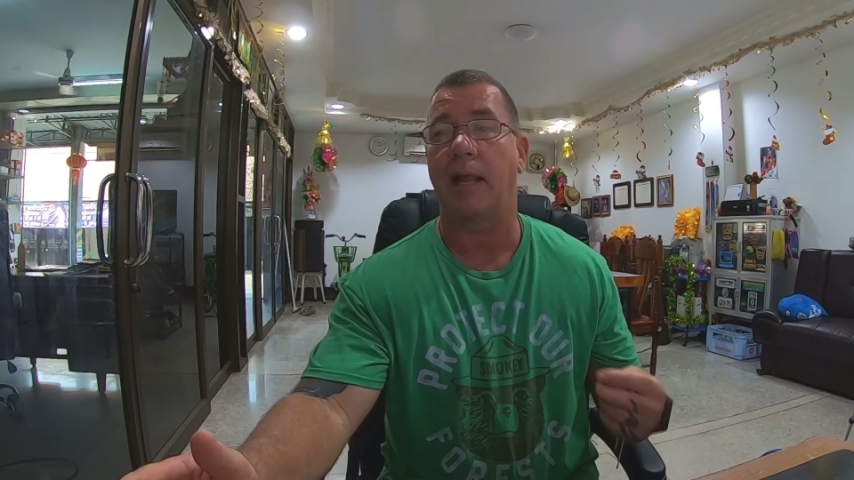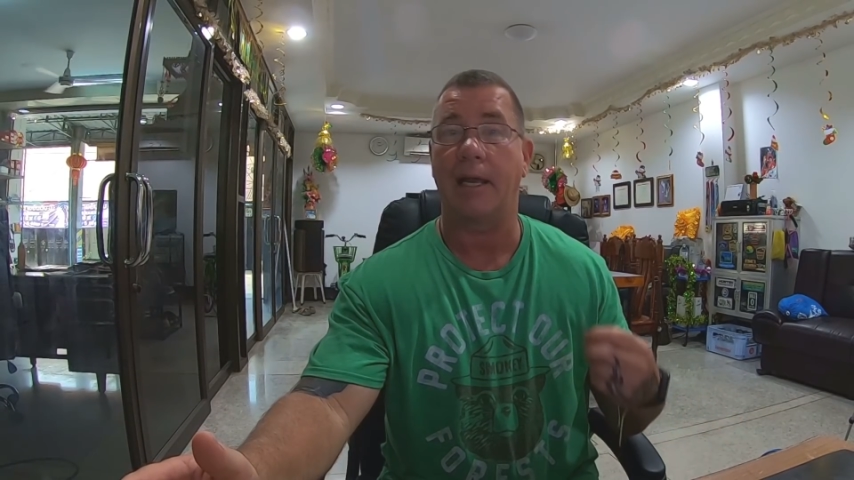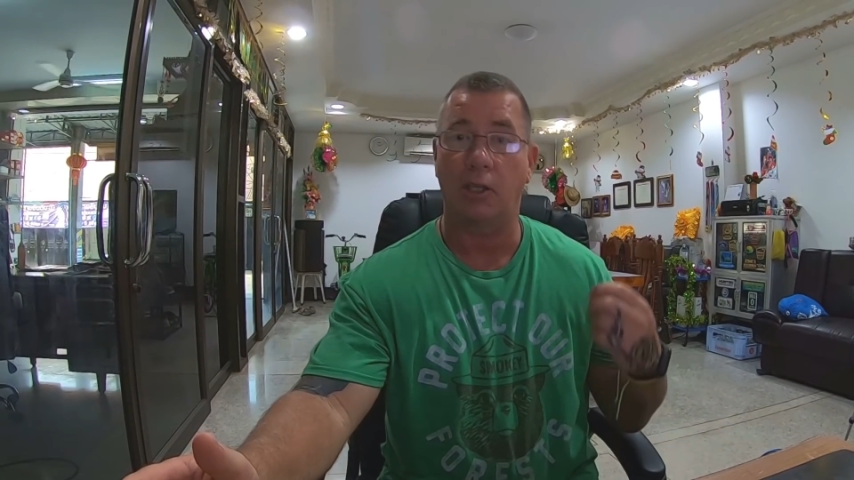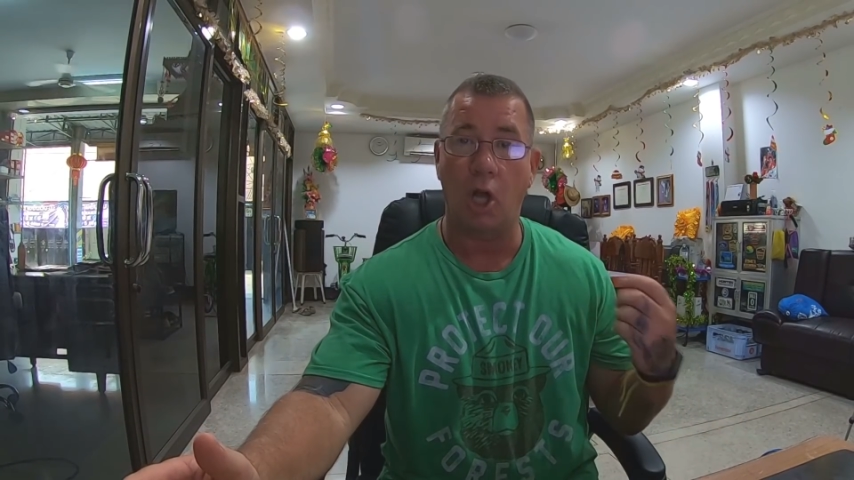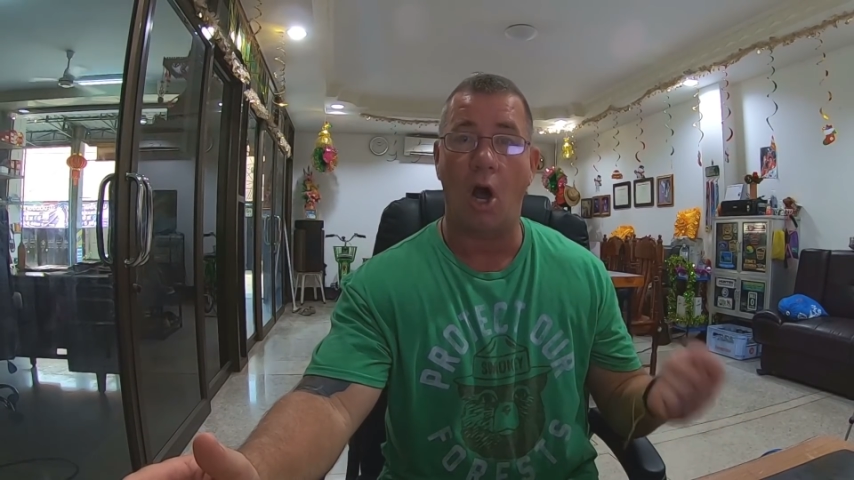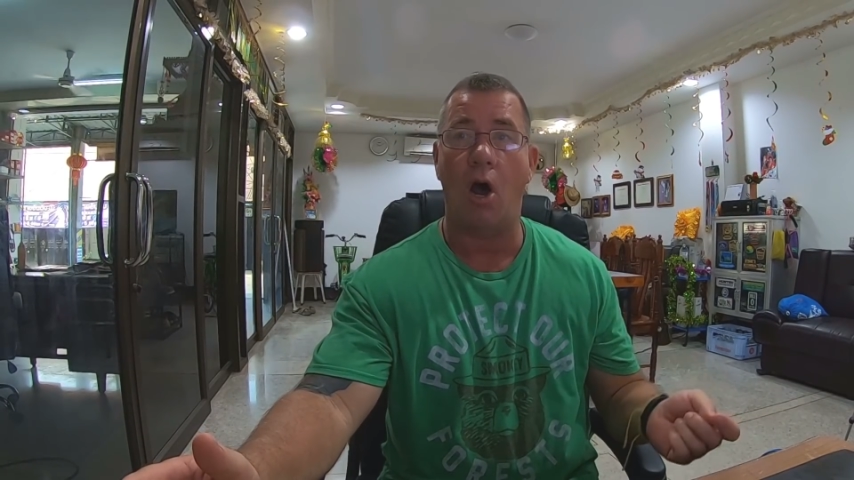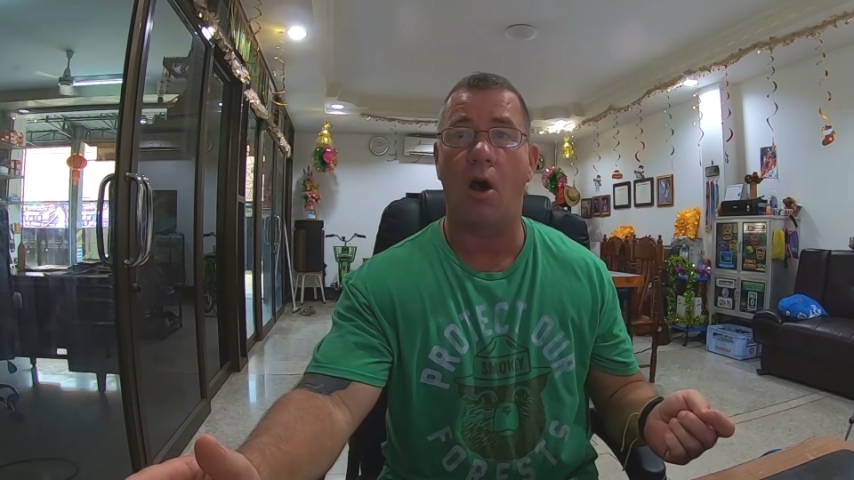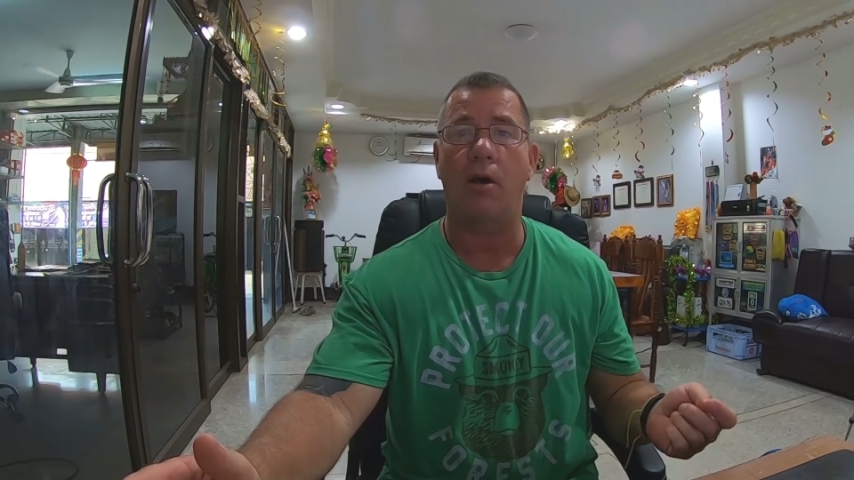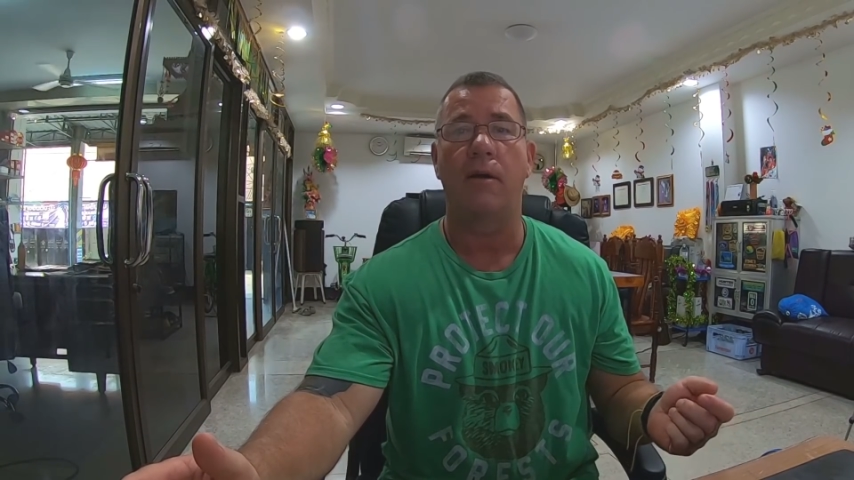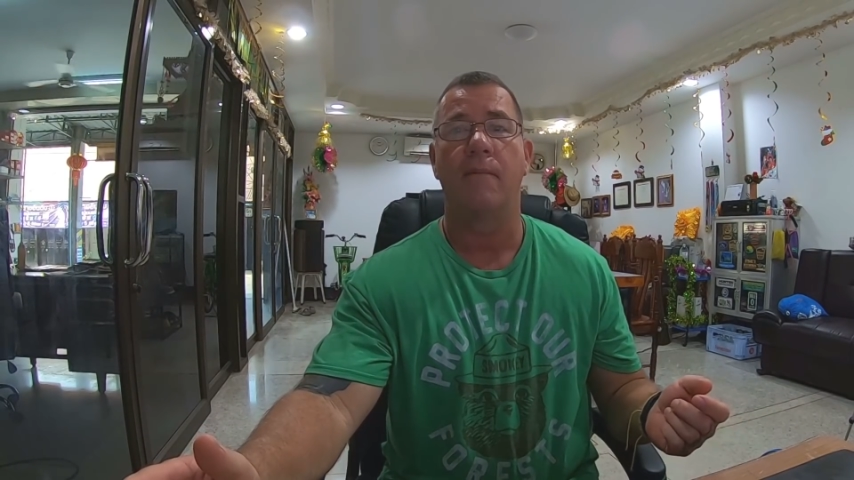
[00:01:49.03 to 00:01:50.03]
like
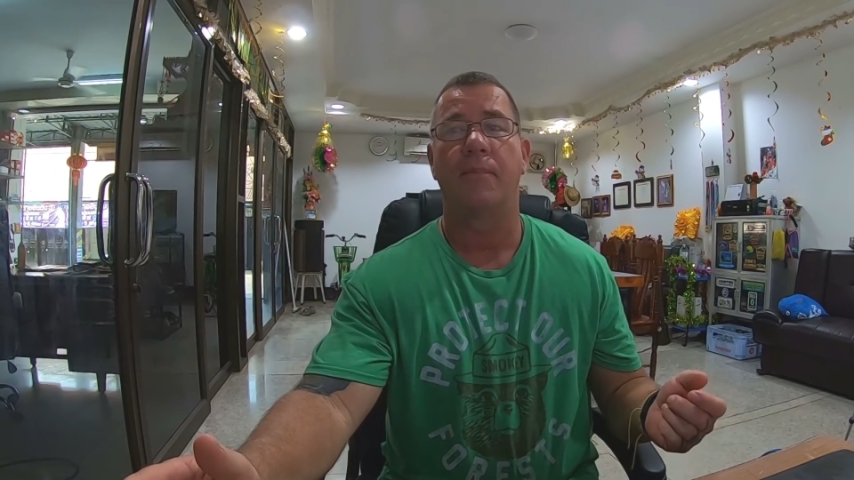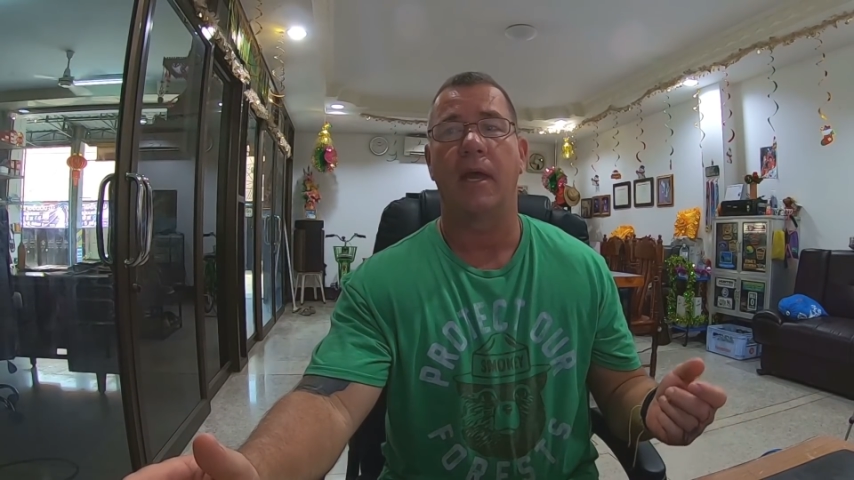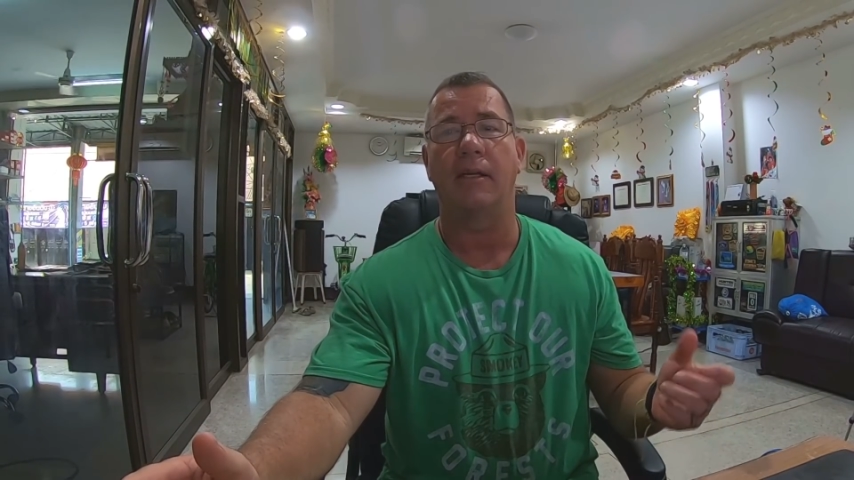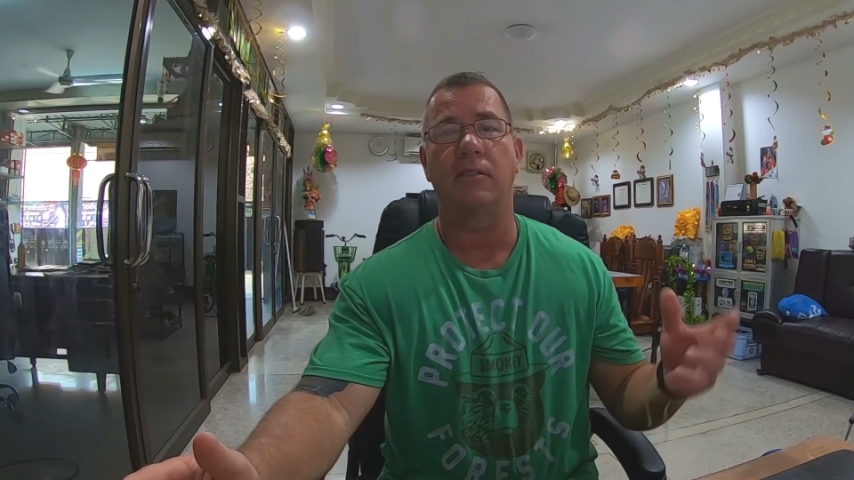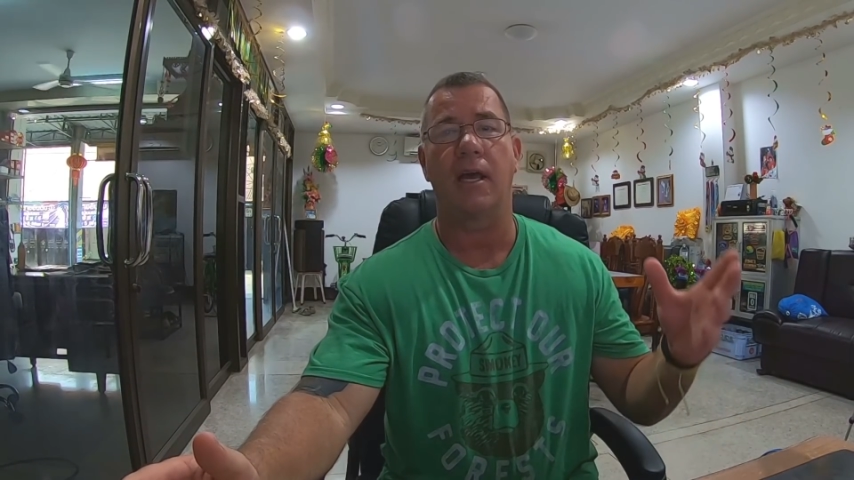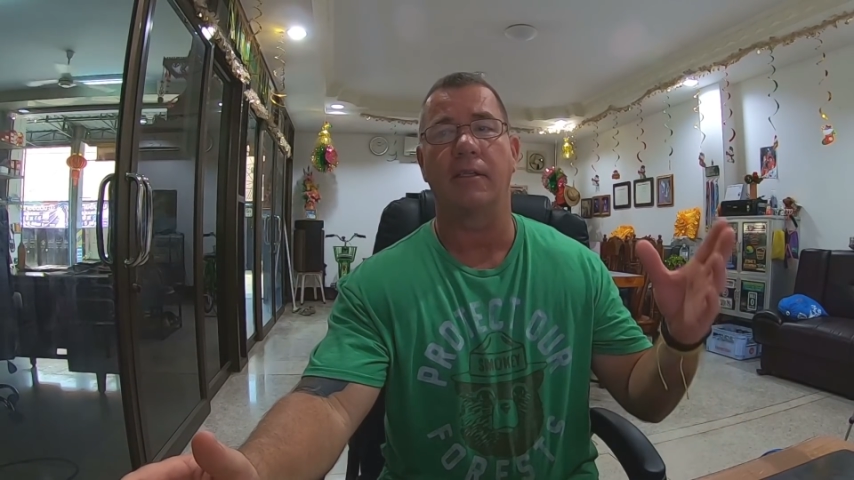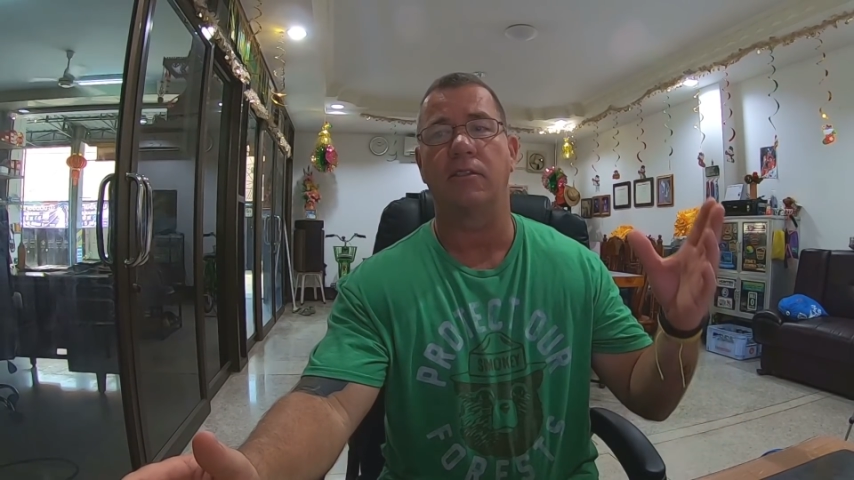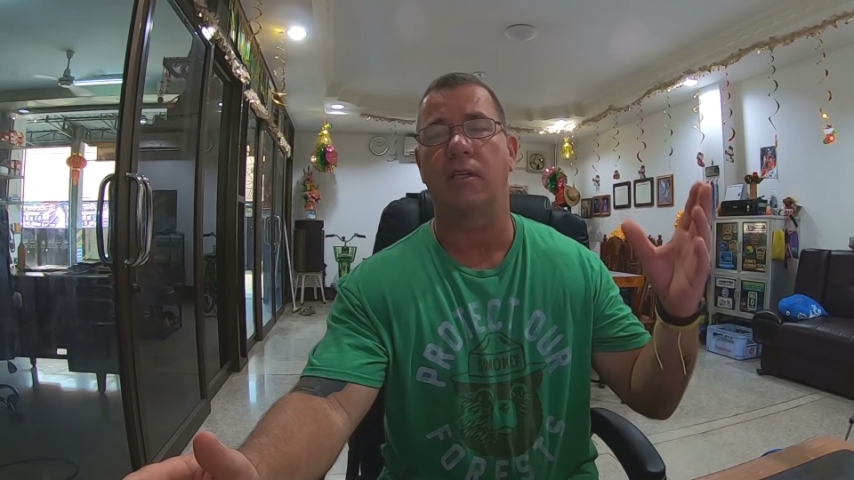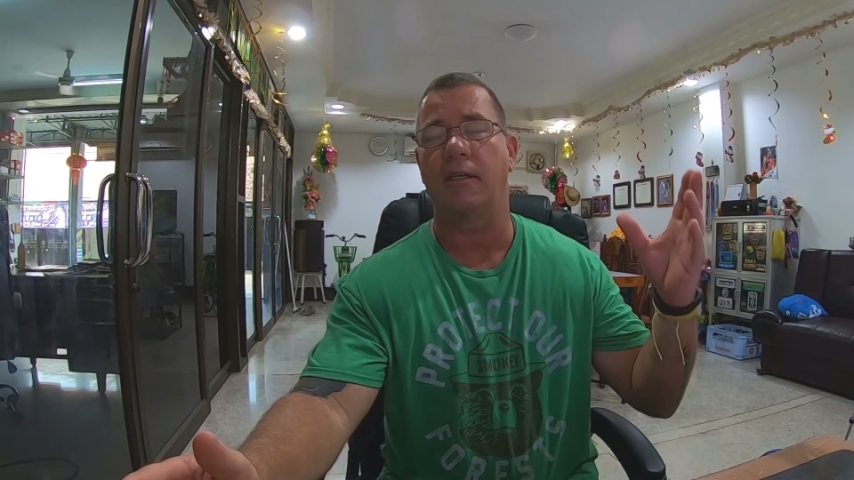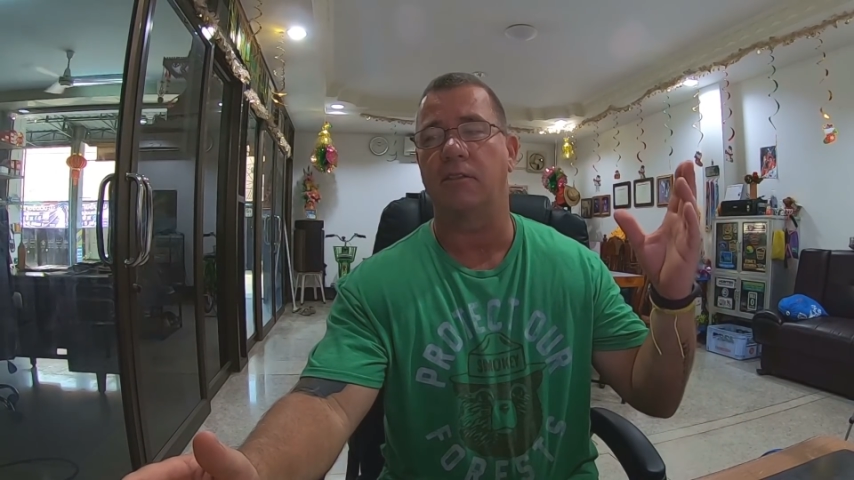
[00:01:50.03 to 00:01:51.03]
law
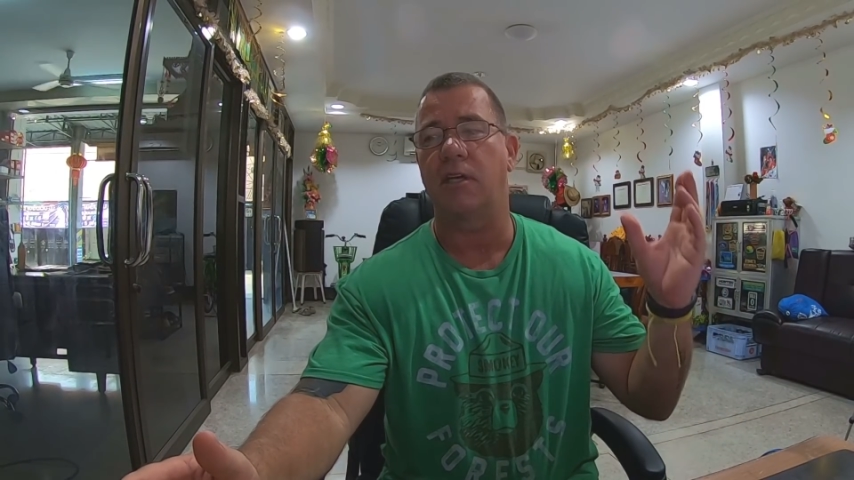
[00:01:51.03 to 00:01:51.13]
and